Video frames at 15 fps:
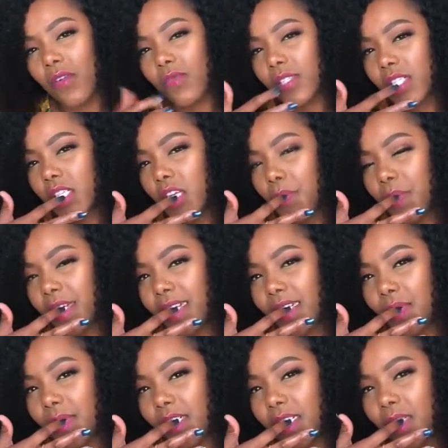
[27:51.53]
We'll see you on my
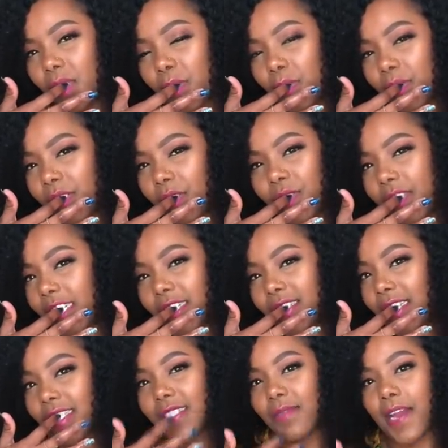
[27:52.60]
next video. Don't forget to
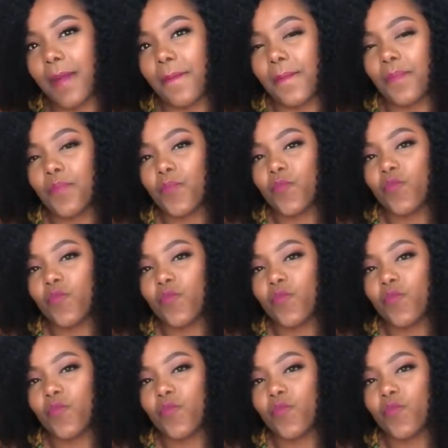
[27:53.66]
subscribe.